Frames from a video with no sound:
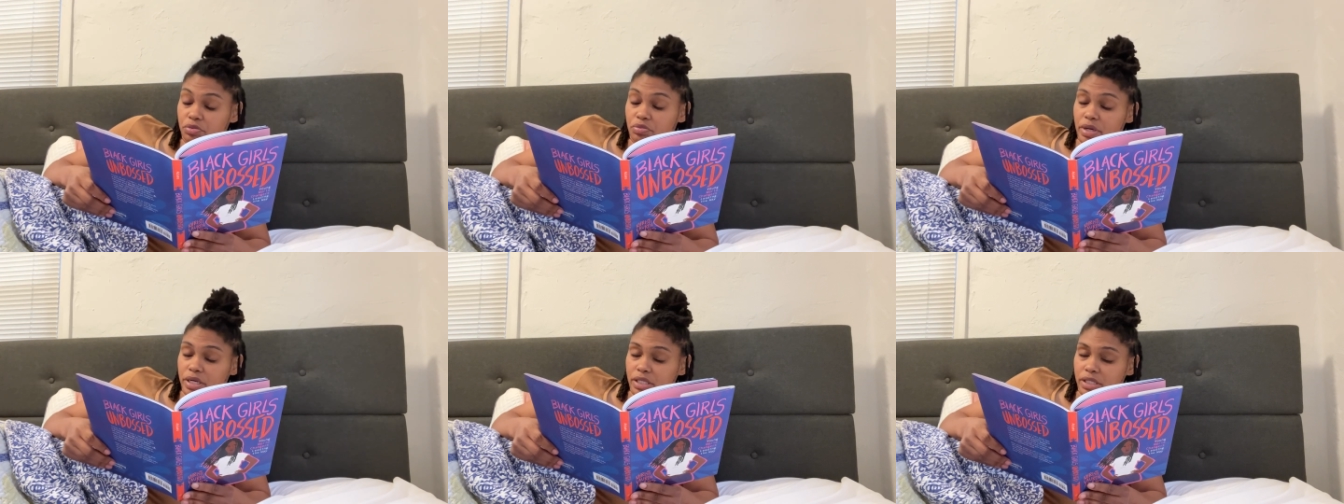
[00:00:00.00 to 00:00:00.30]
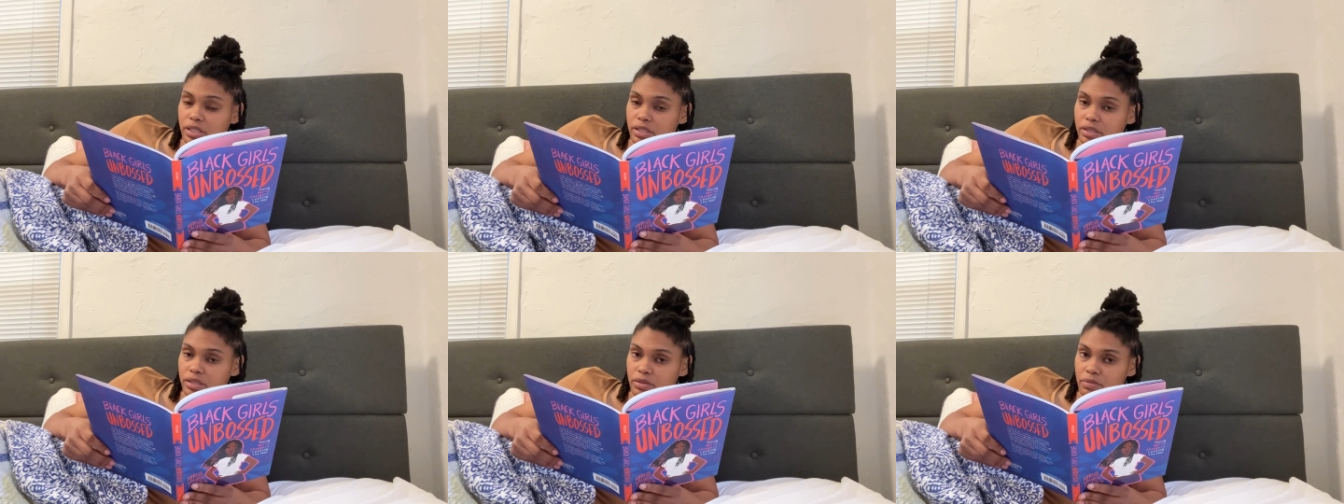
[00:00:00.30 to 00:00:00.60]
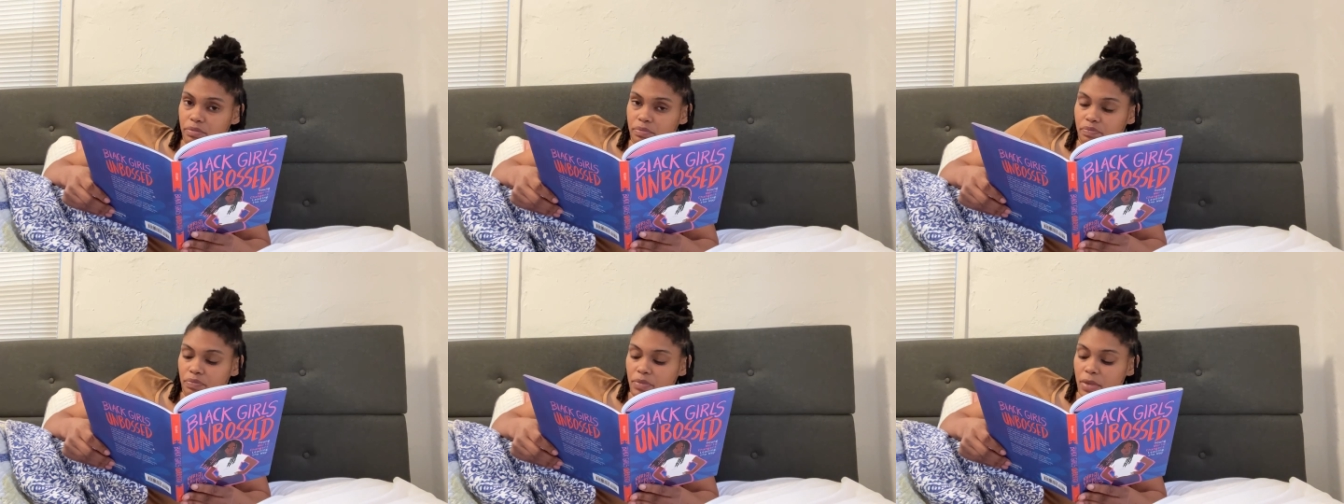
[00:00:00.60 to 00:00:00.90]

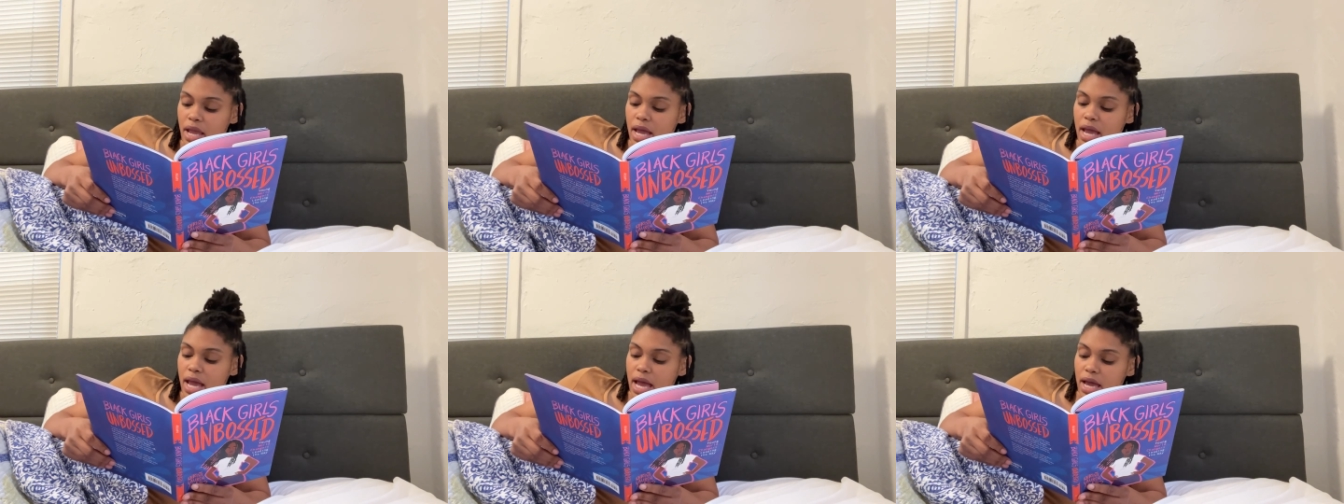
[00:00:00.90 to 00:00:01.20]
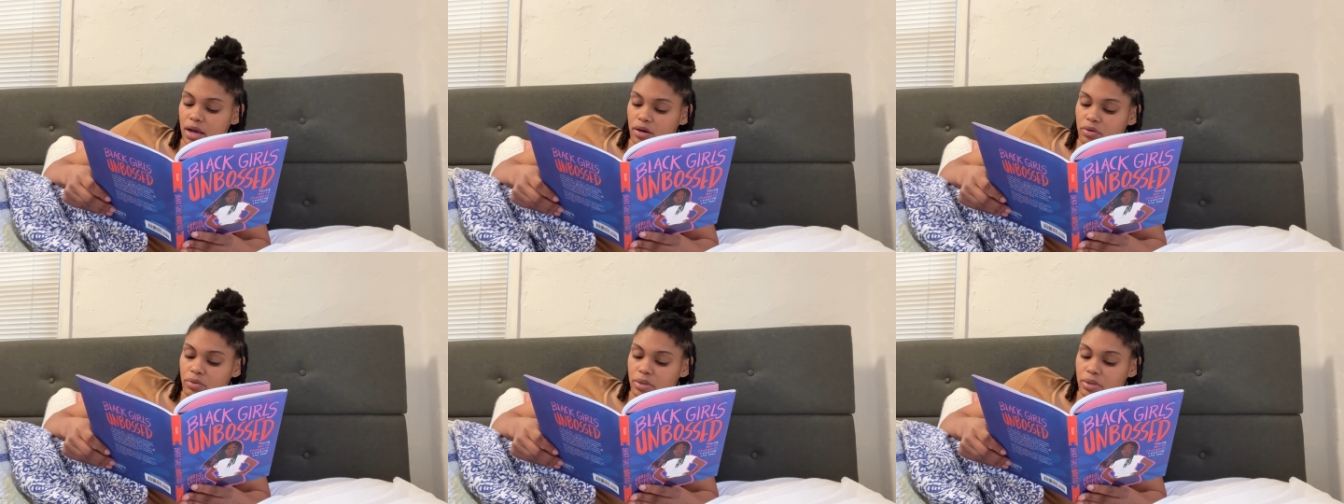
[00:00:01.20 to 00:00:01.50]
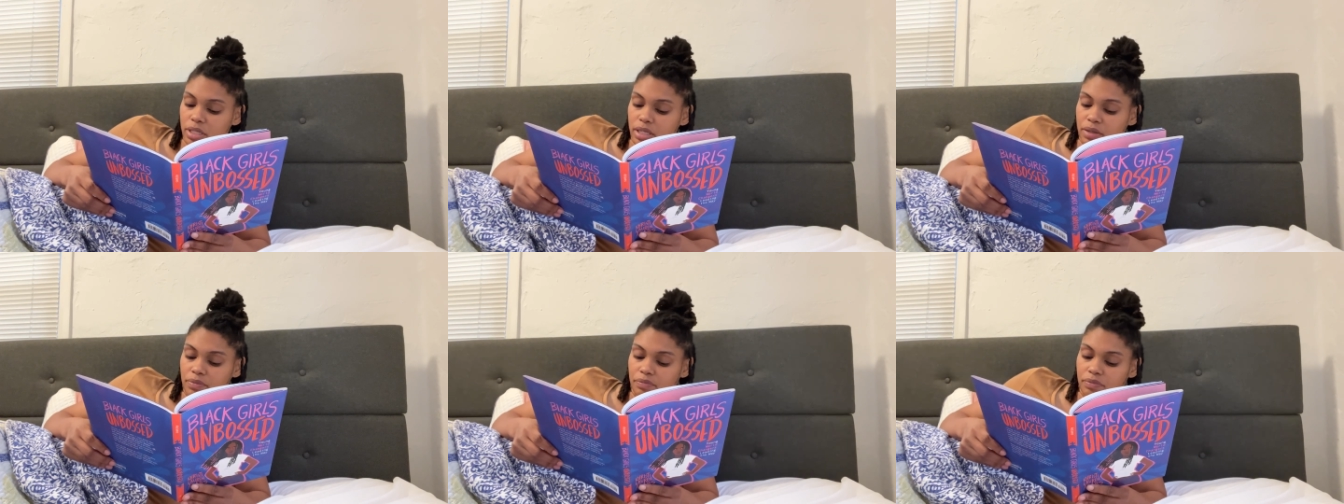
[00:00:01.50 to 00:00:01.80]
racism,
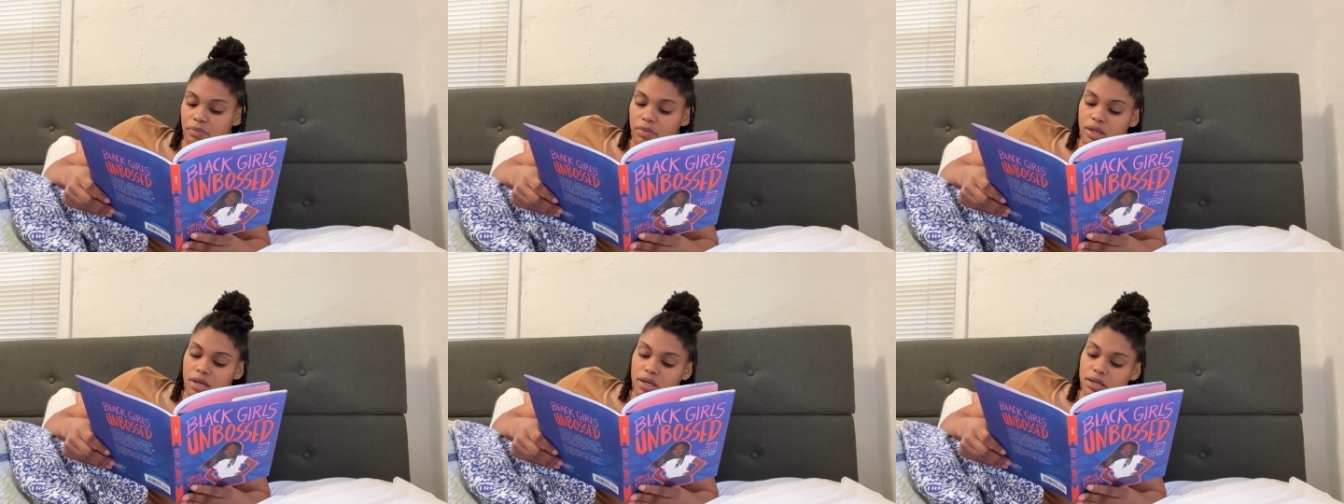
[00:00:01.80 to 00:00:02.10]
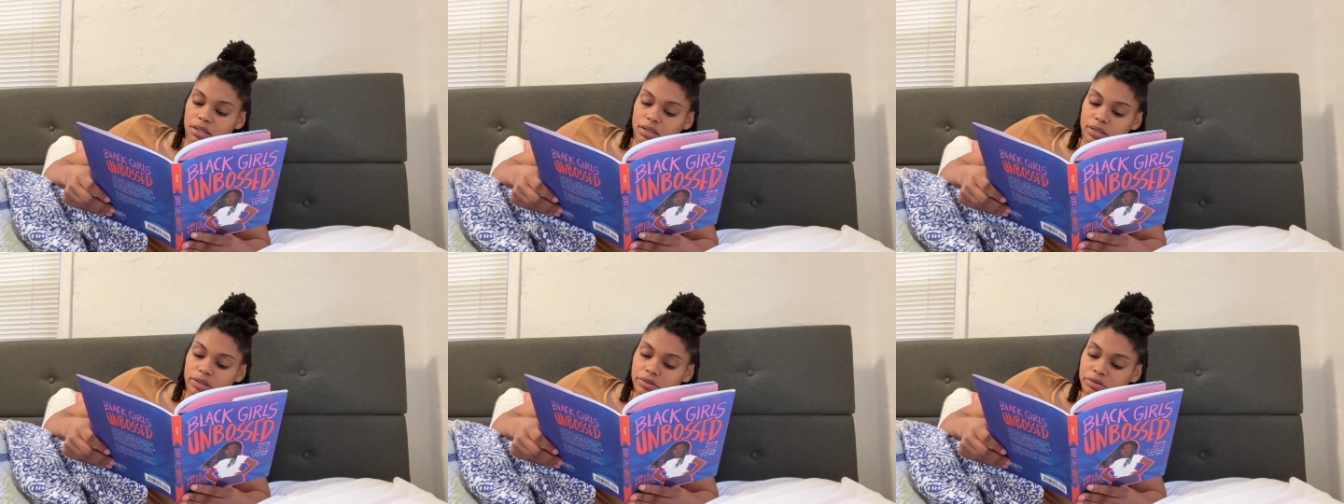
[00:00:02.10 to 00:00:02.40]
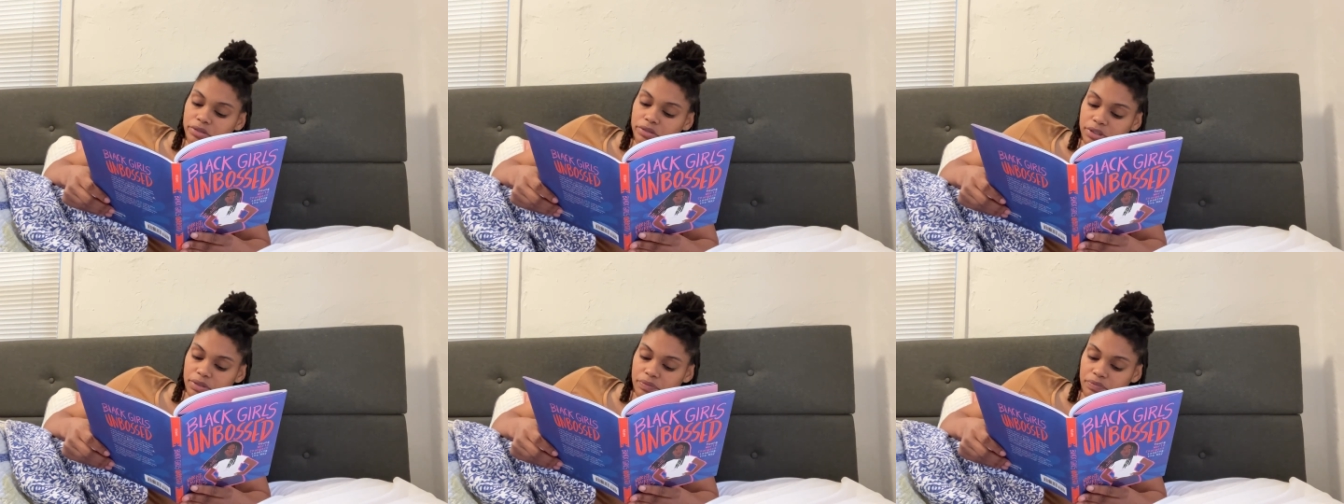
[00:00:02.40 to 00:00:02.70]
equity, and
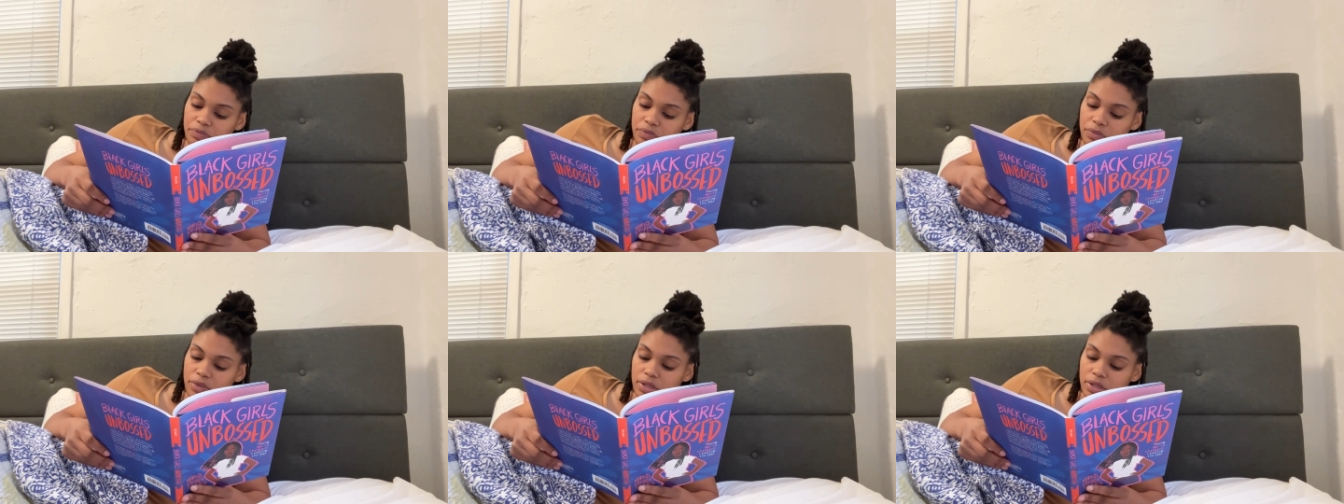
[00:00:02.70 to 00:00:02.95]
inclusion.